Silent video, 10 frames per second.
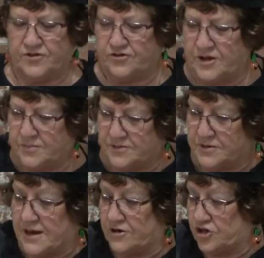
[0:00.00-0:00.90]
You see, Miss
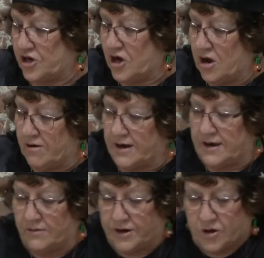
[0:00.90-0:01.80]
Patasha. All right,
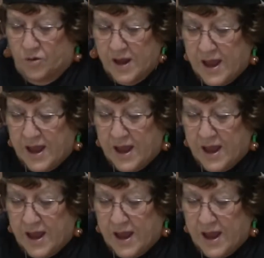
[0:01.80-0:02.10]
here we go.